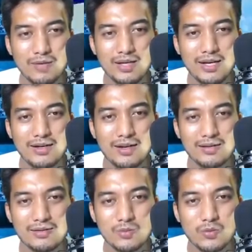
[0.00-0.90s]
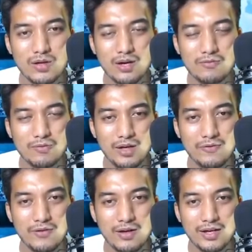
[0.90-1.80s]
my glider can just work out really
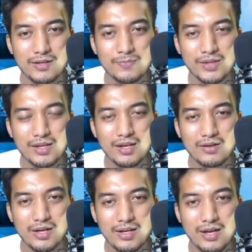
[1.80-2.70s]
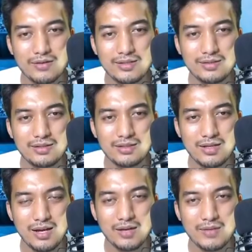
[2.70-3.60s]
fine. Okay, now this is the
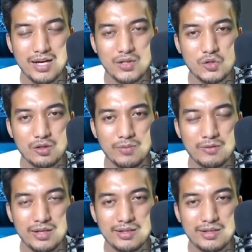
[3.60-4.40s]
time that I should be really